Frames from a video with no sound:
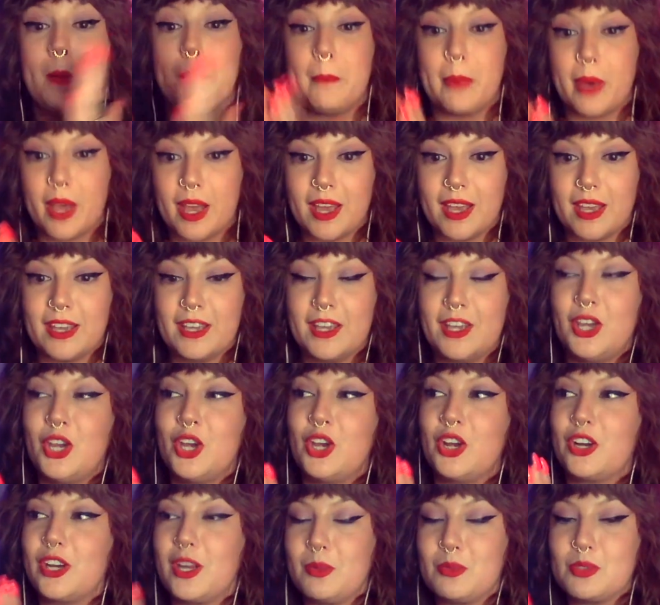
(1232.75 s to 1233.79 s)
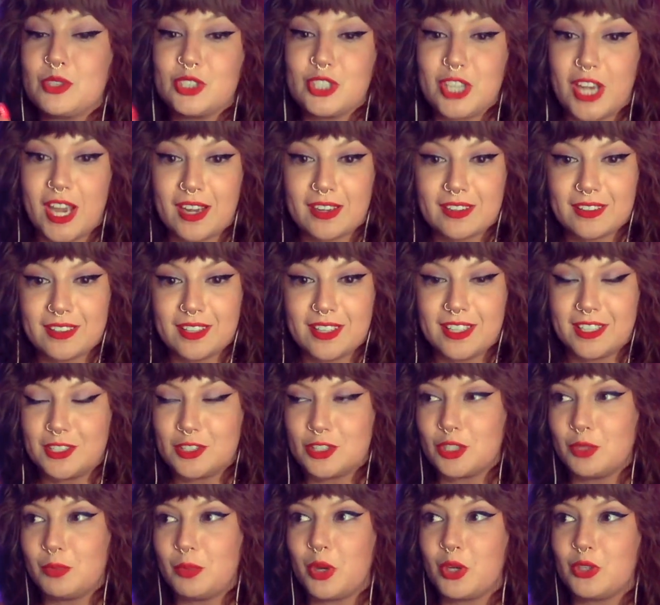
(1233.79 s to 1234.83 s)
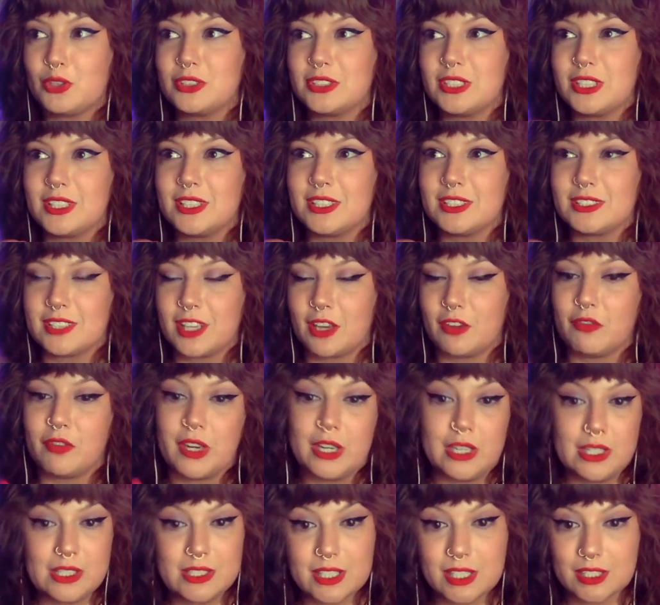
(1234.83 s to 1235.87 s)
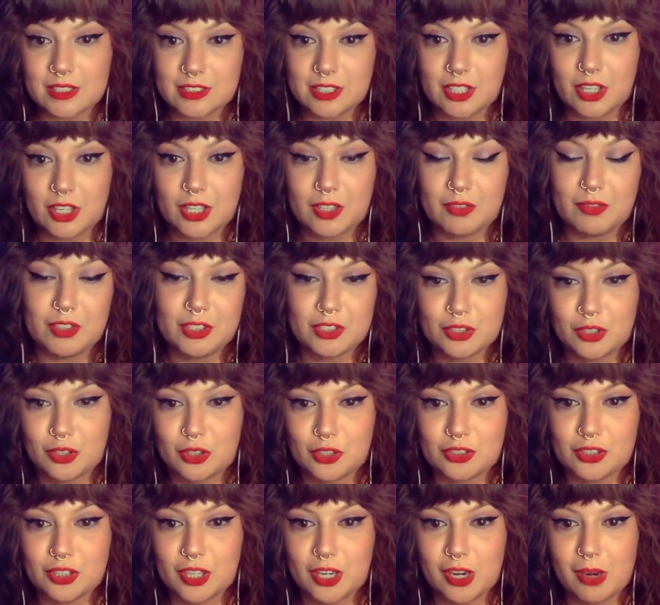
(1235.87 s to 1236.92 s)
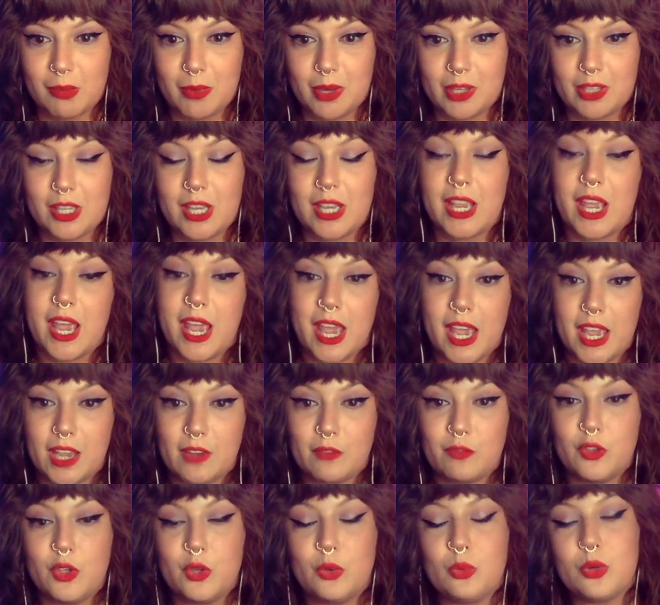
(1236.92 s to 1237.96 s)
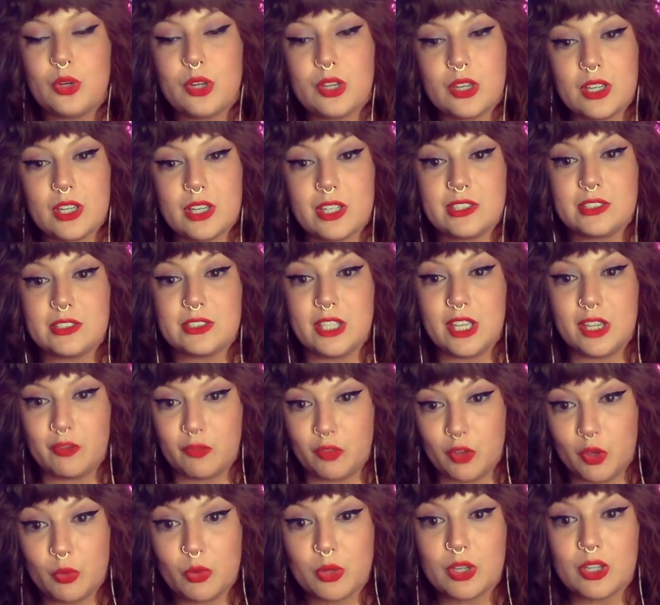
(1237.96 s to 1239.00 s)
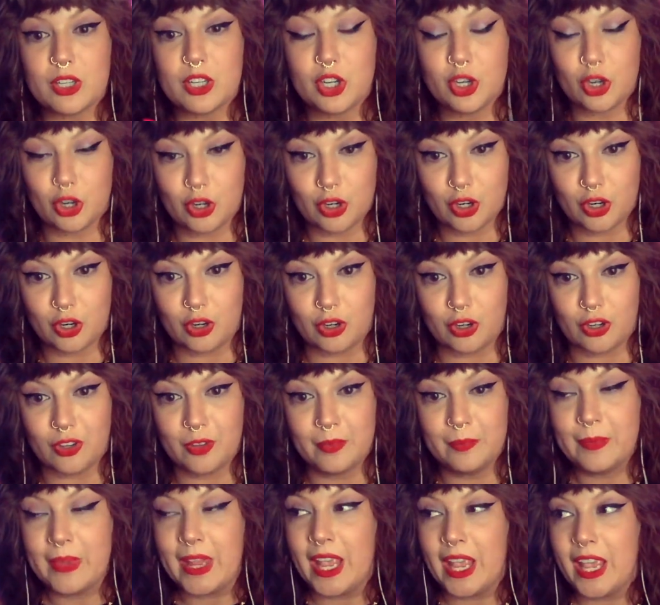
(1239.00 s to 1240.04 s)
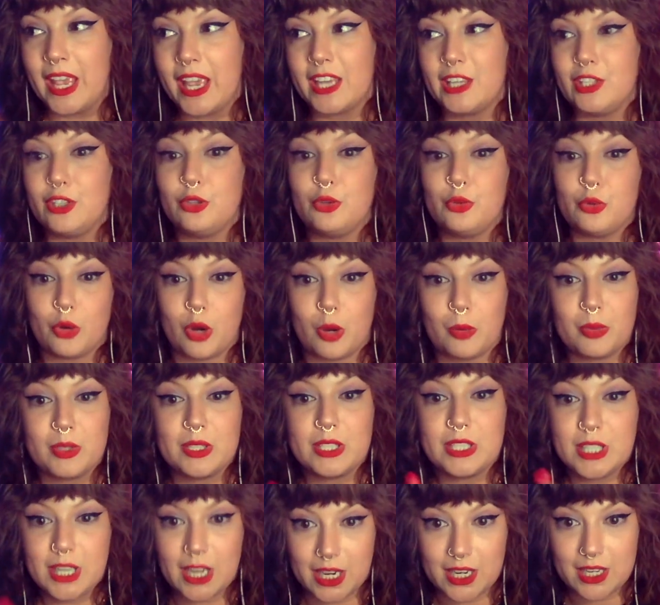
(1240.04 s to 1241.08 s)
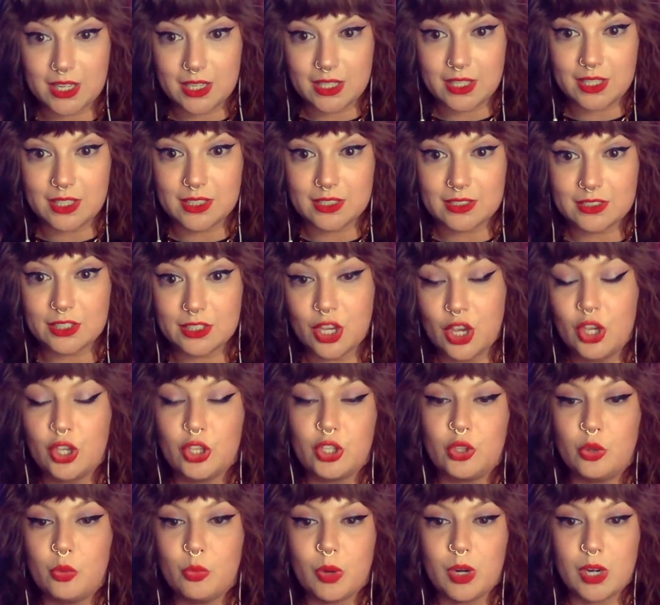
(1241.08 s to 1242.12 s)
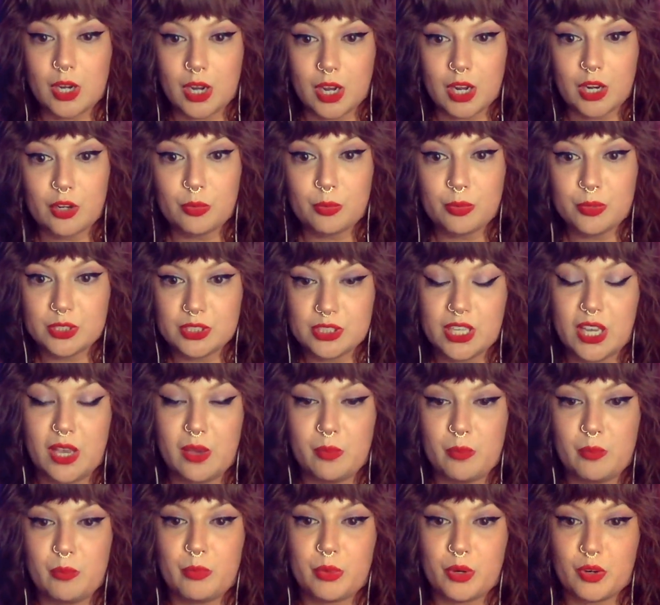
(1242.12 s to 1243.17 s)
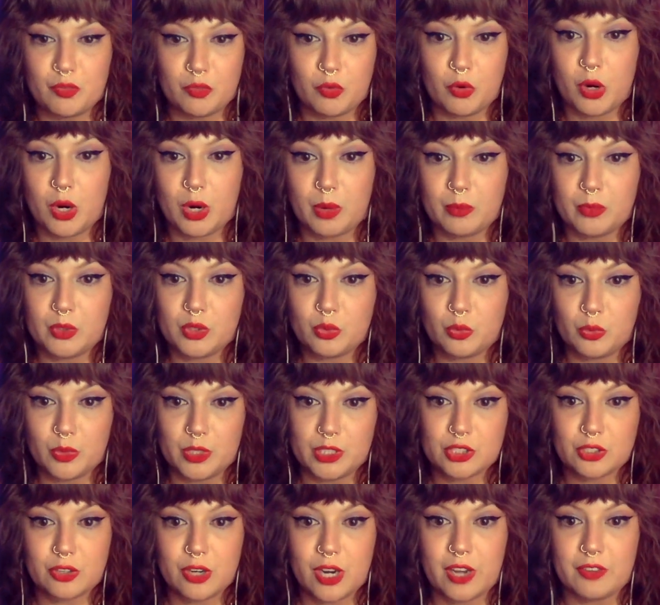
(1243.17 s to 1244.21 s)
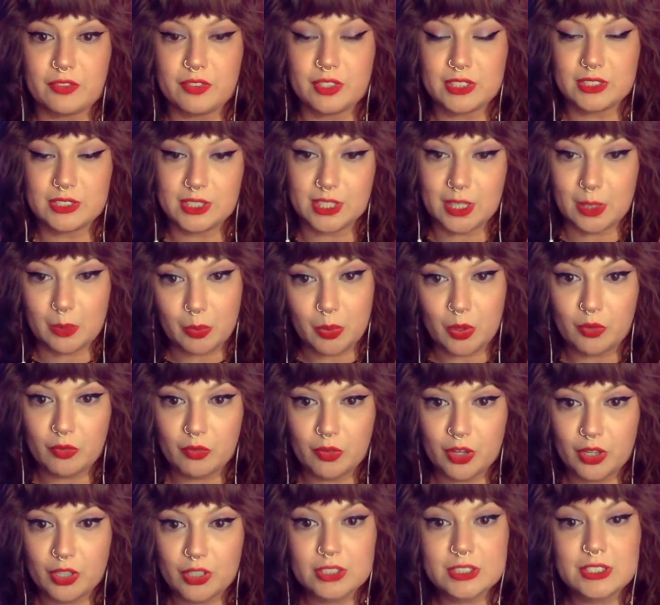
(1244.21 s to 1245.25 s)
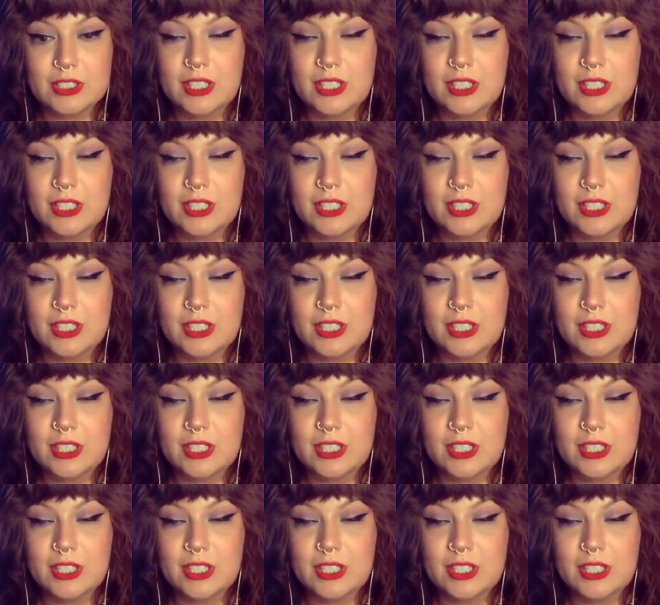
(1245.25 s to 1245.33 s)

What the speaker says: But her name was Jacqueline, and she posted this like funny TikTok of this girl talking about like, hey, if you were a girl and you grew up in the 90s, you 100% performed witchcraft at sleepovers.